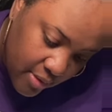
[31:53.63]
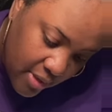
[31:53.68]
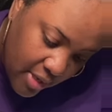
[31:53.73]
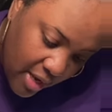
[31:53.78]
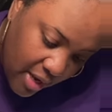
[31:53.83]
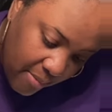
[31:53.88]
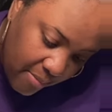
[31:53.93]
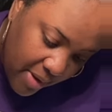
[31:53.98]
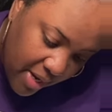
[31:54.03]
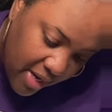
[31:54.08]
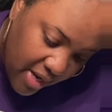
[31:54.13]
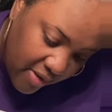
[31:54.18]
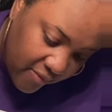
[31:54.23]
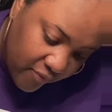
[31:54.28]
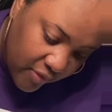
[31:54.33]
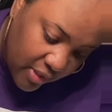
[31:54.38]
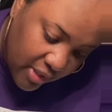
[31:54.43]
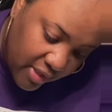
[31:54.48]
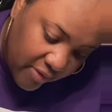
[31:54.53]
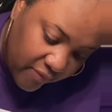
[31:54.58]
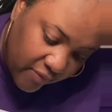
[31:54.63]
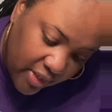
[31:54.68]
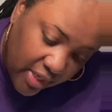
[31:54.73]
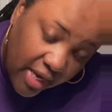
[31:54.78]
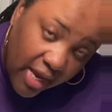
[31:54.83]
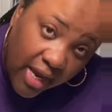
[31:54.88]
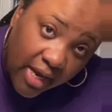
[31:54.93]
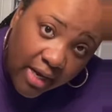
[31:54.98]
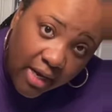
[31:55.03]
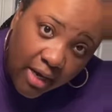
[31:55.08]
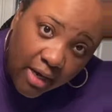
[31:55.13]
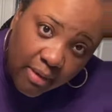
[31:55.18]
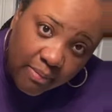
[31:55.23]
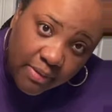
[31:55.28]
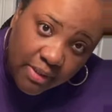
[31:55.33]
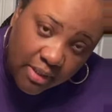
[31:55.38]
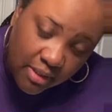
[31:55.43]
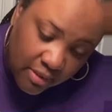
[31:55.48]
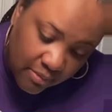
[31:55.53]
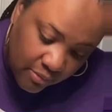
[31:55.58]
I might have to lift the cake up
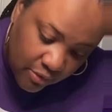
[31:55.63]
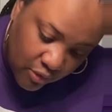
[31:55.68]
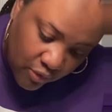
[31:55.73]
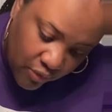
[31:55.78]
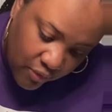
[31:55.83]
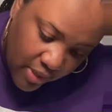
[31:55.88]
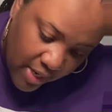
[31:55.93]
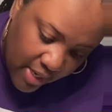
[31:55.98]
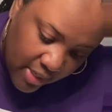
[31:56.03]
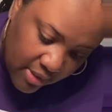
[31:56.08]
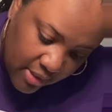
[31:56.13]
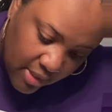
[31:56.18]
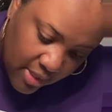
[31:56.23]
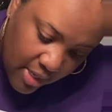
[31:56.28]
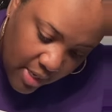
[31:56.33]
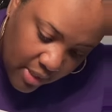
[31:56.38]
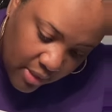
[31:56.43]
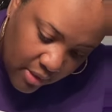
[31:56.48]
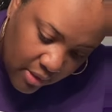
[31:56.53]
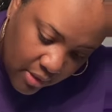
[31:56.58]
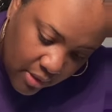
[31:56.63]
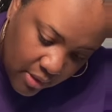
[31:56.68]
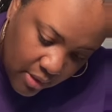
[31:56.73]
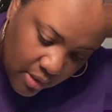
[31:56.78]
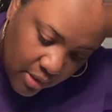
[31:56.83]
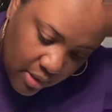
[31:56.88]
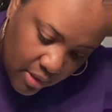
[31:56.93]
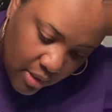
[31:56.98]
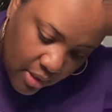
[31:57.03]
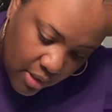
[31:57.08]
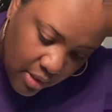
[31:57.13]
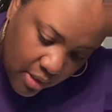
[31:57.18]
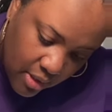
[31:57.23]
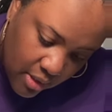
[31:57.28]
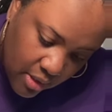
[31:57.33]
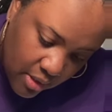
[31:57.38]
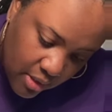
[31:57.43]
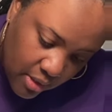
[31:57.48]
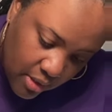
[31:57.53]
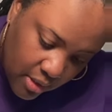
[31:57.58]
some so you guys can actually
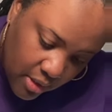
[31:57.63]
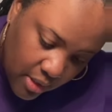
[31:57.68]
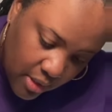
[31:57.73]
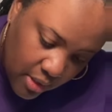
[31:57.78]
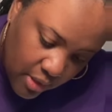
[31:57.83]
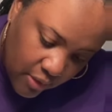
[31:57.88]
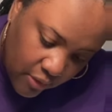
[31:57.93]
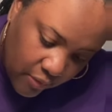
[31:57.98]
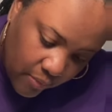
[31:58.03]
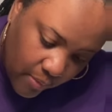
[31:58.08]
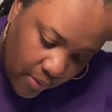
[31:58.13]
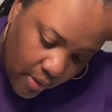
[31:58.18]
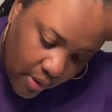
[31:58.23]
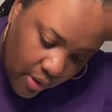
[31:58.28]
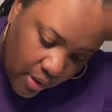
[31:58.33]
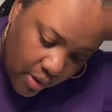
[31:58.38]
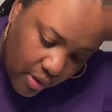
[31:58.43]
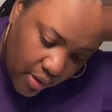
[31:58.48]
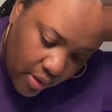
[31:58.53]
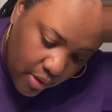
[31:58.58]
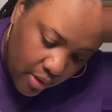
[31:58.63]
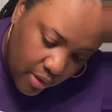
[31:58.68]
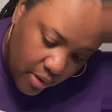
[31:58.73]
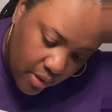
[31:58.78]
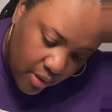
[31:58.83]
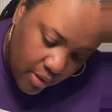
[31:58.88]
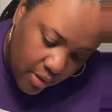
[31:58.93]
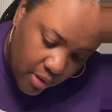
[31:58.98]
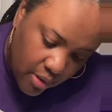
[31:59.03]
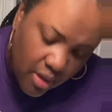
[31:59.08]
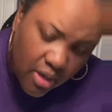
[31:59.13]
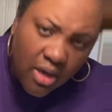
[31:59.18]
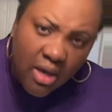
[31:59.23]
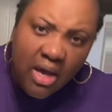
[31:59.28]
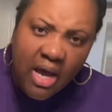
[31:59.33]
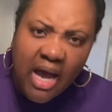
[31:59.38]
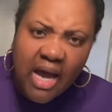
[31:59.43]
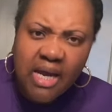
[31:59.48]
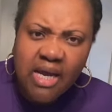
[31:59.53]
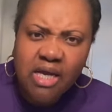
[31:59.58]
see this part.
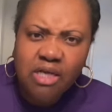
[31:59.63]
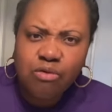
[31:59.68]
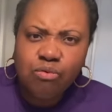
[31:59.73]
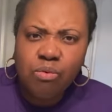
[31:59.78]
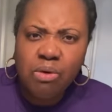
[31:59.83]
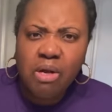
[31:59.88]
I guess when